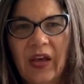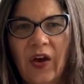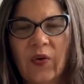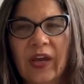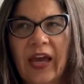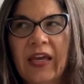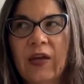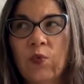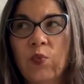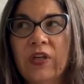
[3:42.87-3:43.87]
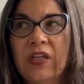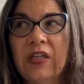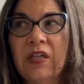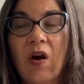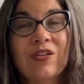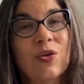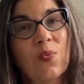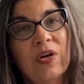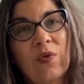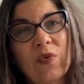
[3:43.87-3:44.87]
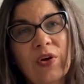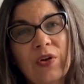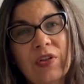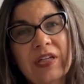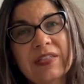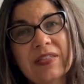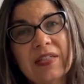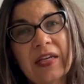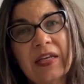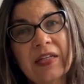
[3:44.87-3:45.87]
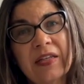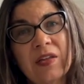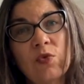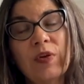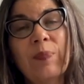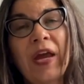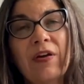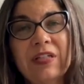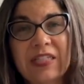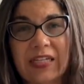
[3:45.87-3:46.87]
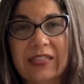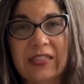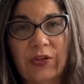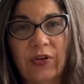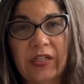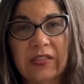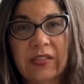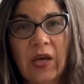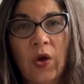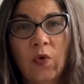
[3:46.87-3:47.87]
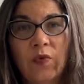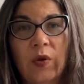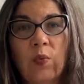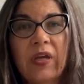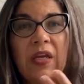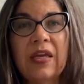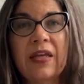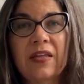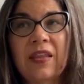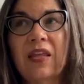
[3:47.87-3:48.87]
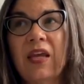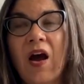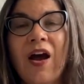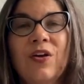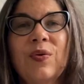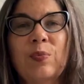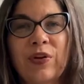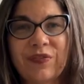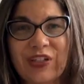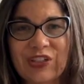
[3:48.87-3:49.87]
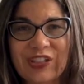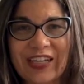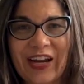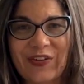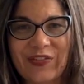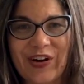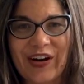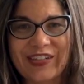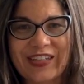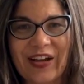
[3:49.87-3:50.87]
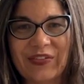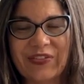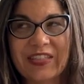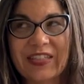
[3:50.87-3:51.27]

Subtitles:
okay? We also went over this in the reparenting series, right? We get the honor and privilege to care for ourselves.